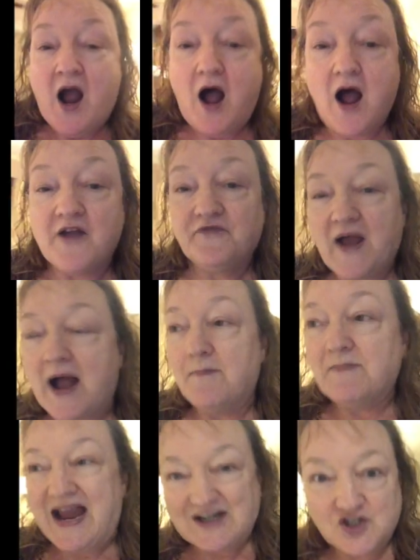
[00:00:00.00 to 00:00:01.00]
I've
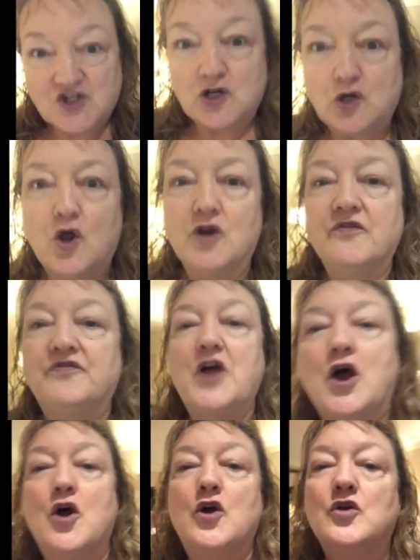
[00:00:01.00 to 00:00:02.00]
edited a lot of
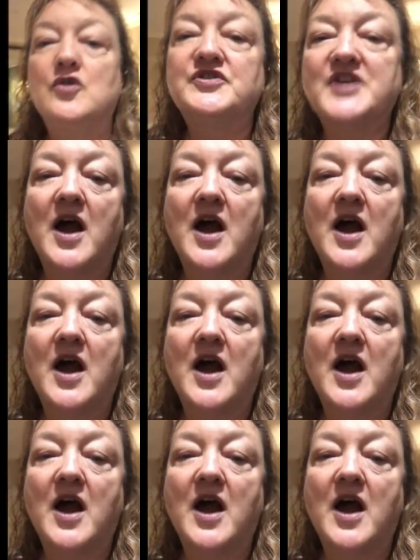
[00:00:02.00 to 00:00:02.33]
those.